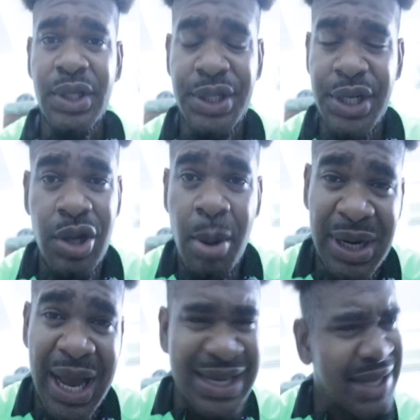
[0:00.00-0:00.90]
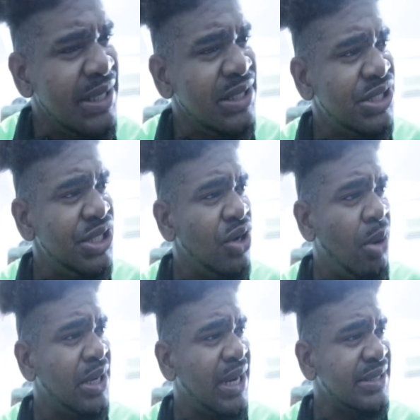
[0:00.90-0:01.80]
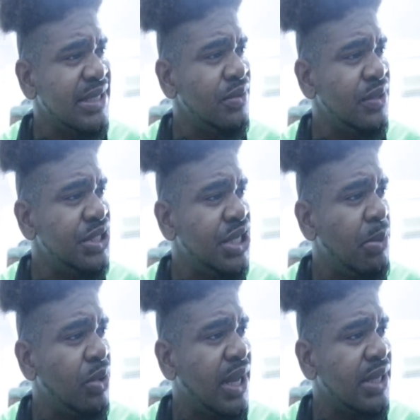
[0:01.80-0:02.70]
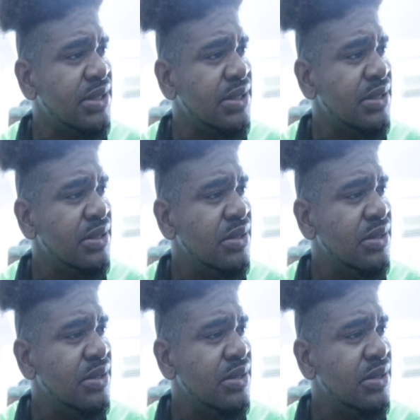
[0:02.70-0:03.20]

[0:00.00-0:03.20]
She didn't come out last. I think she didn't come out last. I don't think she came out last.